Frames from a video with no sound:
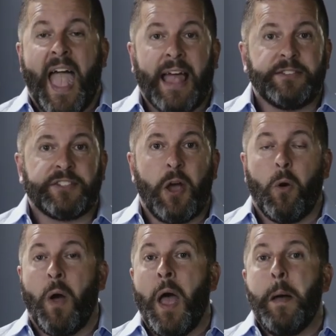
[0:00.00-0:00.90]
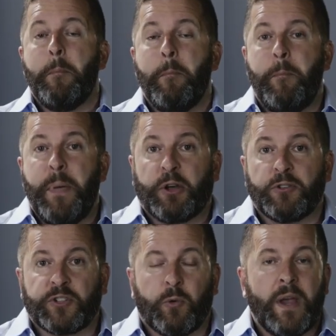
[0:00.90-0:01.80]
And so bigger
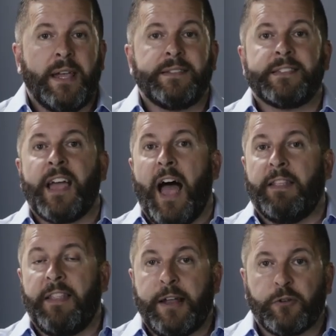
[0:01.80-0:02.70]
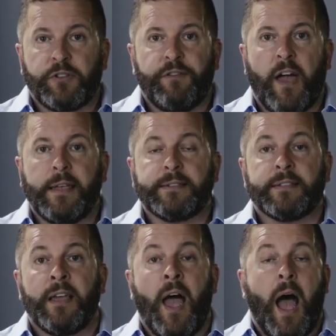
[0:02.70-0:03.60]
screens, a lighter device,